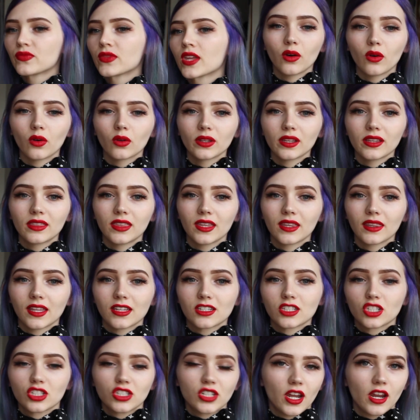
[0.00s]
The only thing
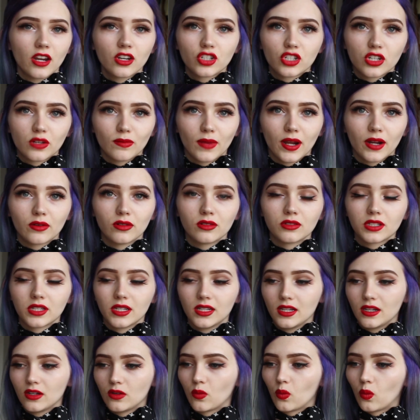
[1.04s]
that's changed in my
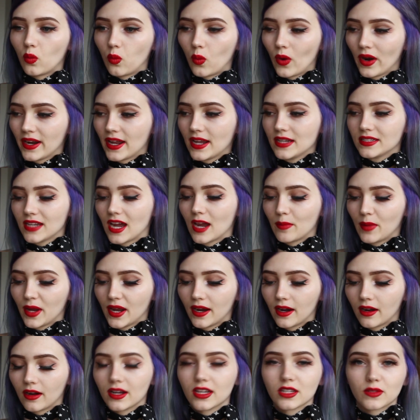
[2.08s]
routine when I dye my
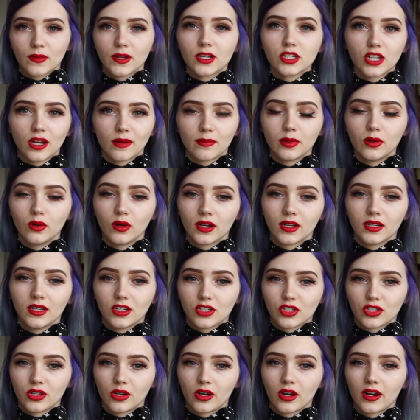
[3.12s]
hair is my shampoo and
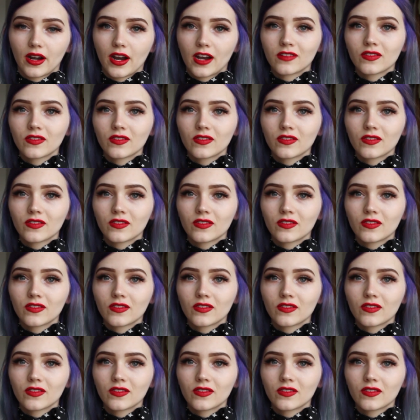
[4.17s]
conditioner.